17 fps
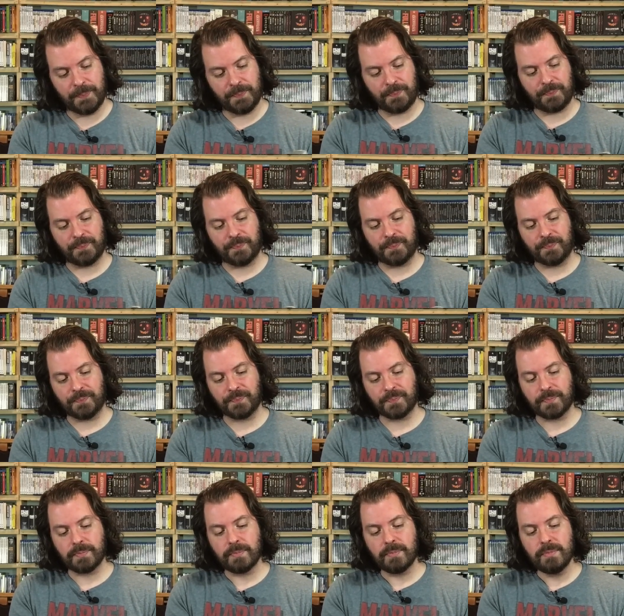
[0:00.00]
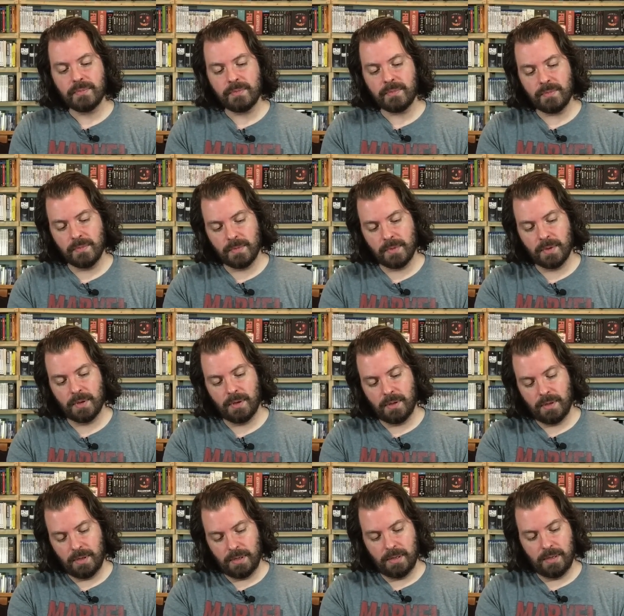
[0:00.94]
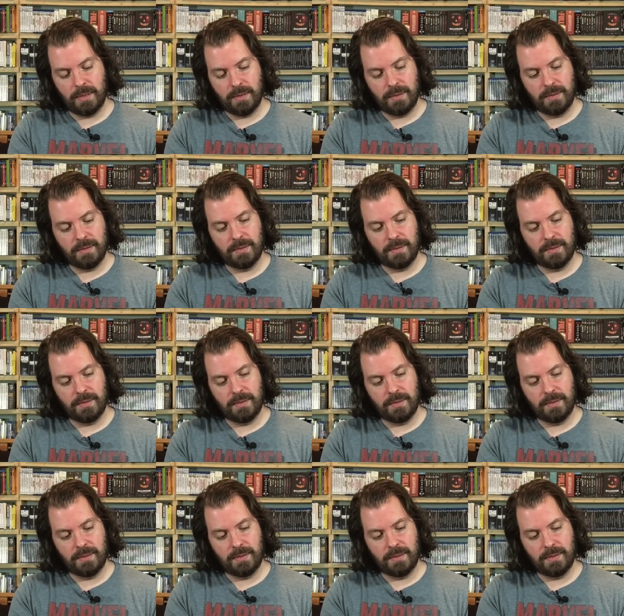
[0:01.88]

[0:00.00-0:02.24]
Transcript: (no one is talking)